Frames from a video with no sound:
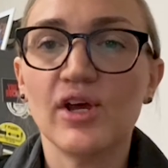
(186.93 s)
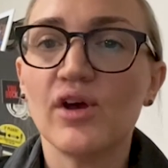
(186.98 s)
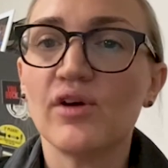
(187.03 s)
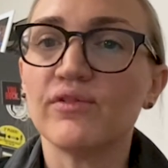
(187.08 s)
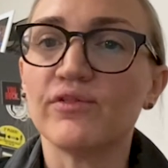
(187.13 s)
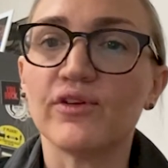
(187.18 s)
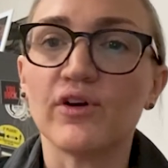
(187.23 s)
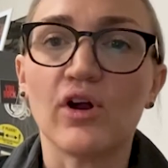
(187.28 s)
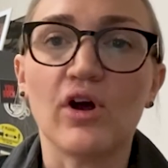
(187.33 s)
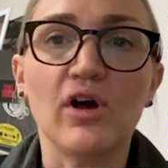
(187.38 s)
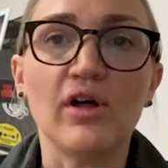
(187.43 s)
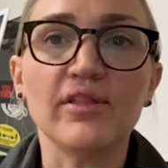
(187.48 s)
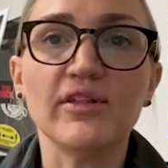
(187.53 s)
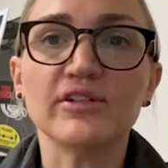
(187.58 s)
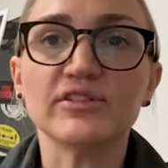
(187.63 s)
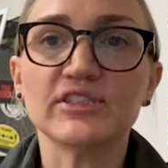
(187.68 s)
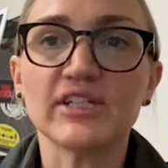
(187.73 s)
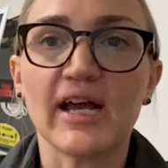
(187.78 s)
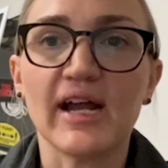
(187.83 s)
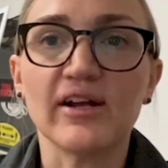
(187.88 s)
for all
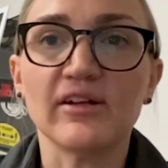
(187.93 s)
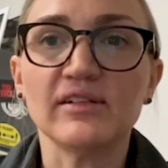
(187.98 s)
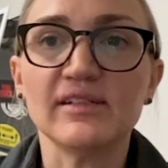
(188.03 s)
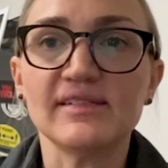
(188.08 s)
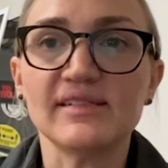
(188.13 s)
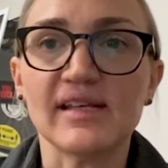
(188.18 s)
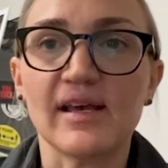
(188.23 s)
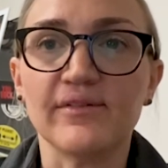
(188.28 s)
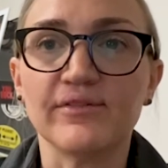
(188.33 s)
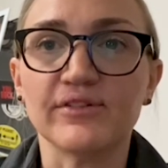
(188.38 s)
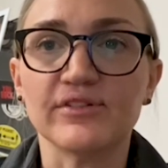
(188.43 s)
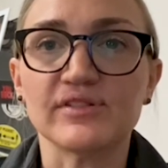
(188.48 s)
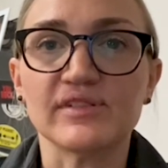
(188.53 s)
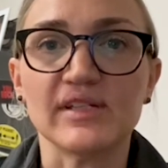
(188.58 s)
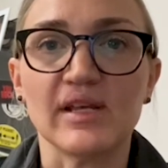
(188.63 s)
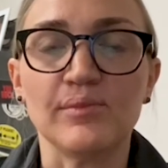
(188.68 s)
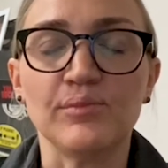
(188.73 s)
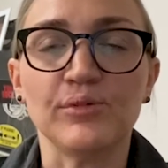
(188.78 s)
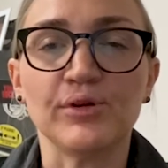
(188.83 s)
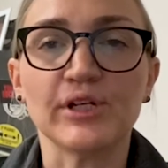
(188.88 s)
their tireless efforts
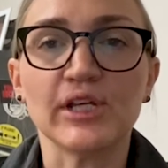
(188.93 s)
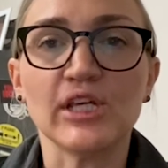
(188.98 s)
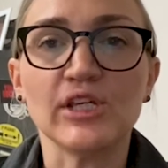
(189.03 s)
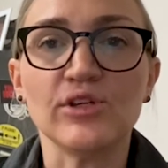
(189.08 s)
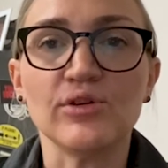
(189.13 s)
in bringing